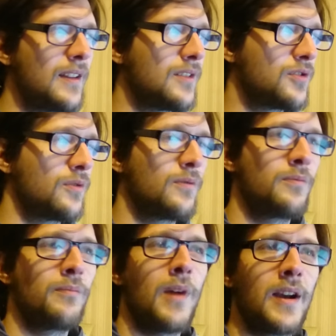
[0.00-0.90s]
into
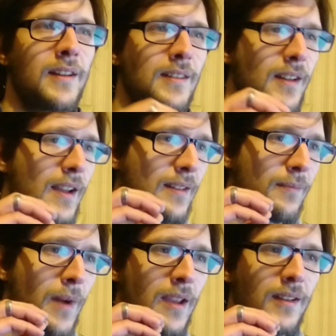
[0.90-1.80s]
marketing
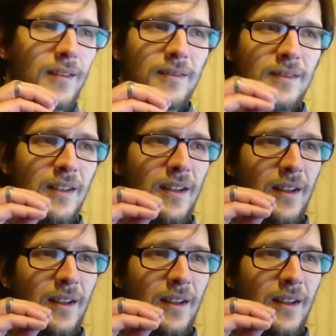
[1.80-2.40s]
and buying